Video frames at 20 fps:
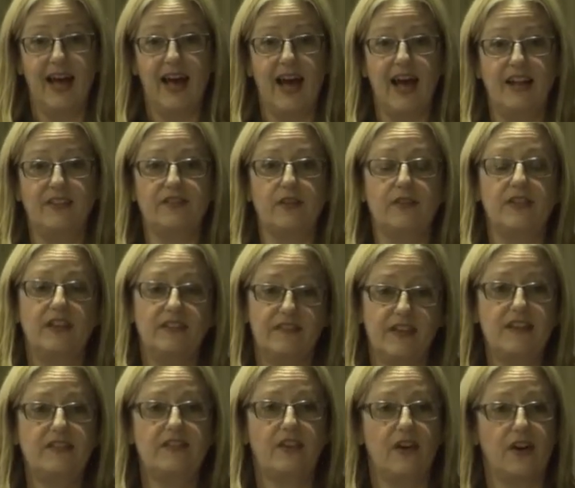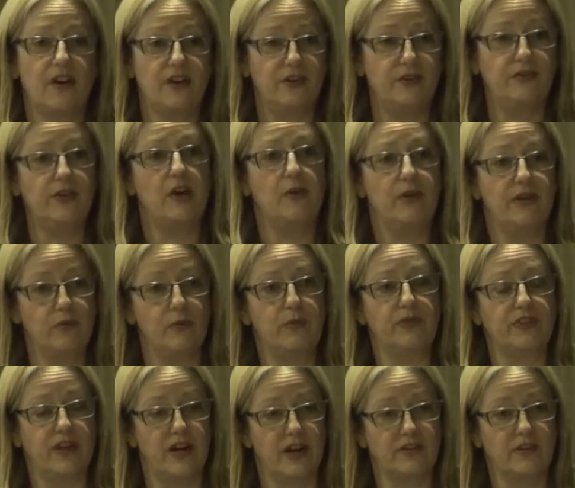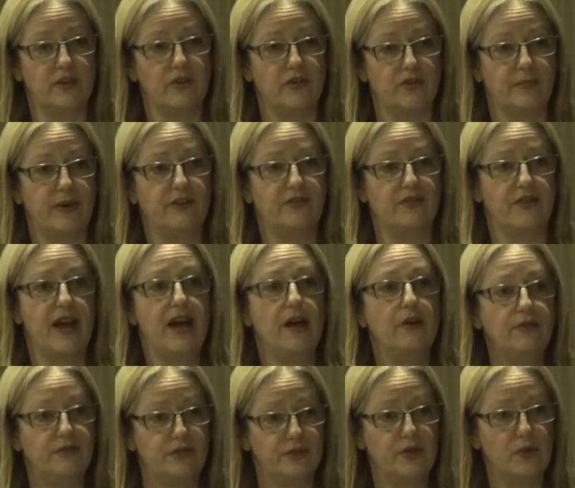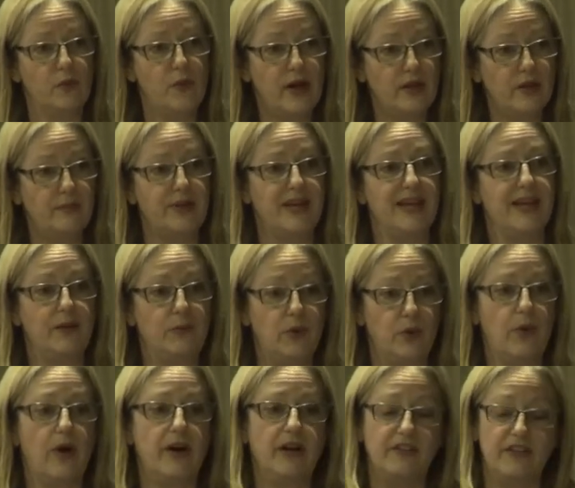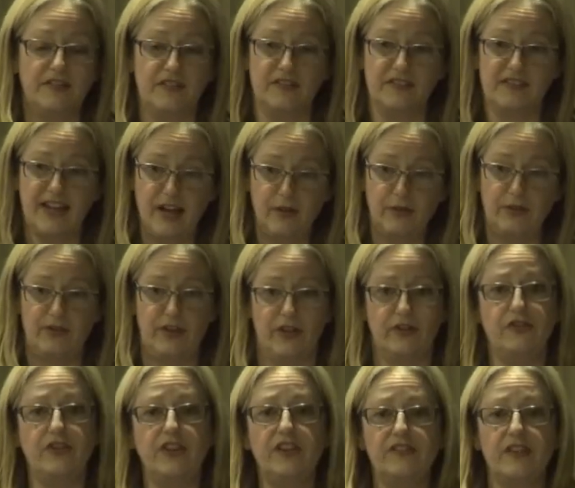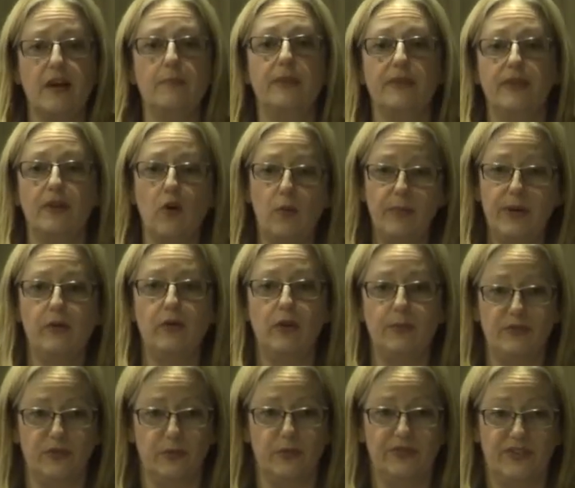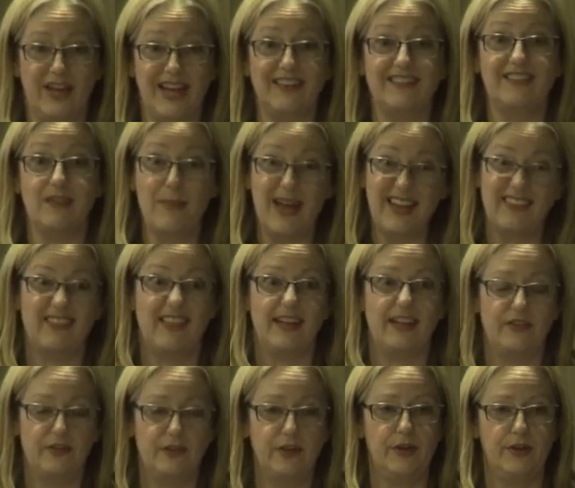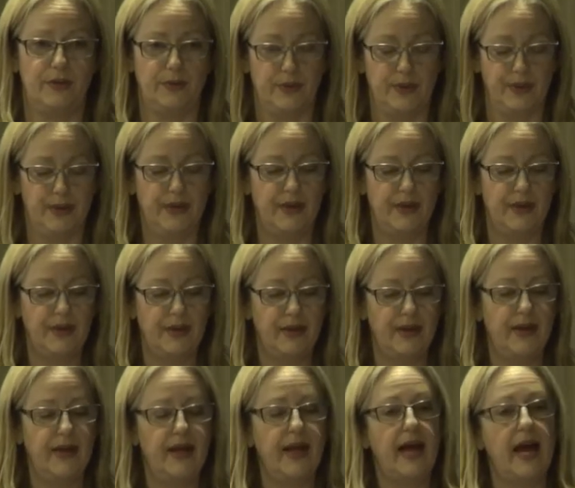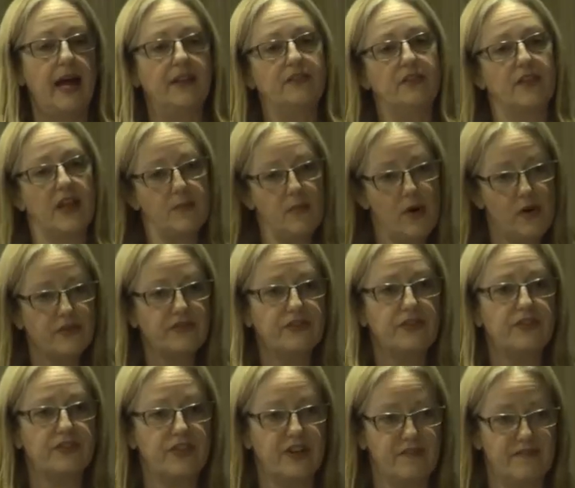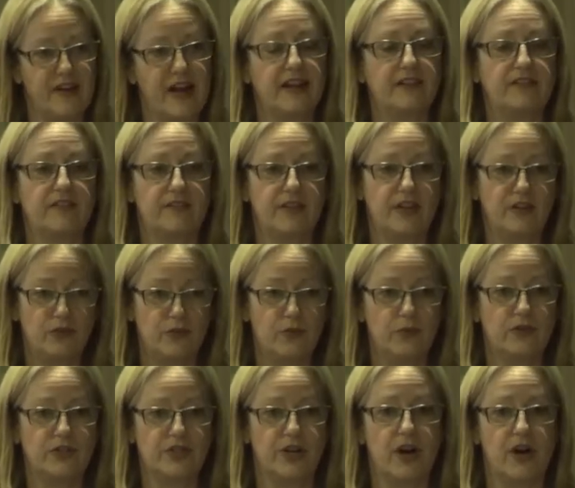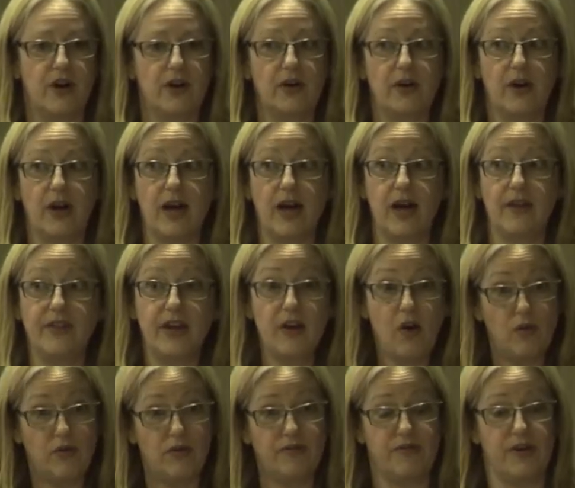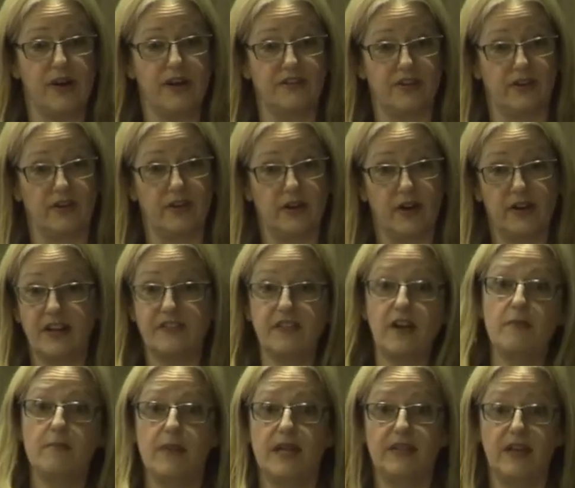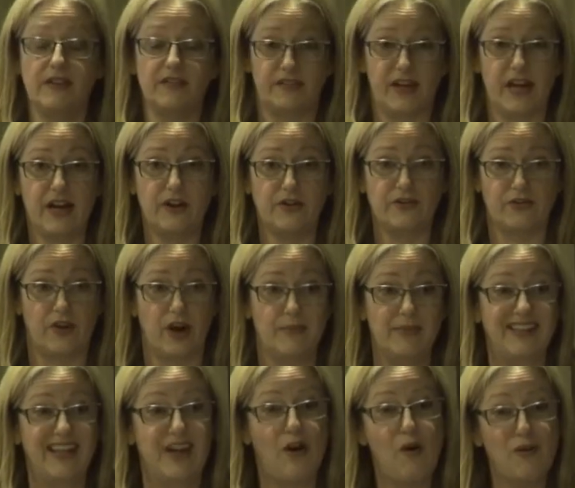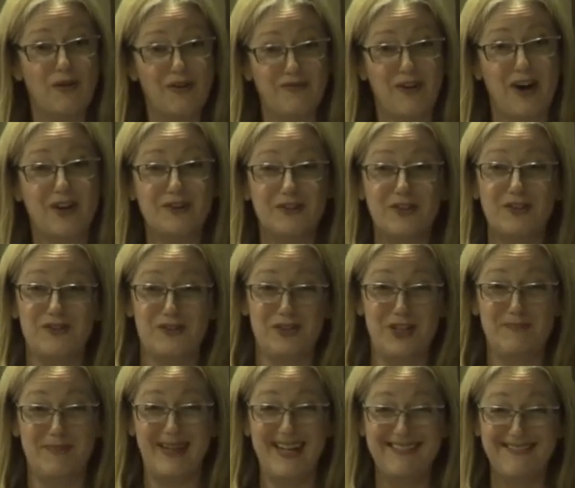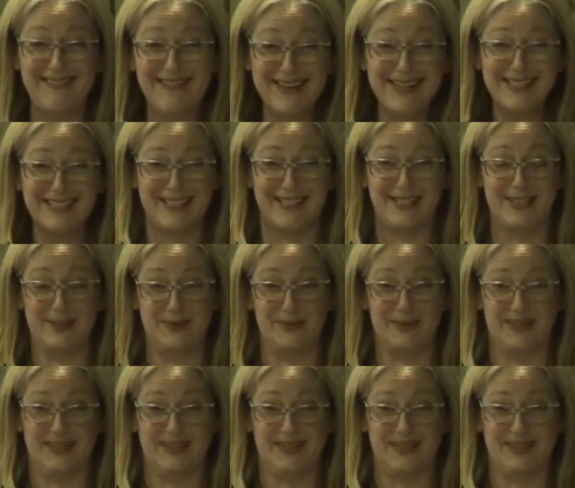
And so they said to her, you know, we've always cared a lot about your health and your well-being. We're worried this isn't healthy. And she said, but the lobby groups all say it's the best thing to do. And so they marshaled their facts and they talked to her. And they horrified her. And I don't mean they scared her. I mean they horrified her that she'd been lied to.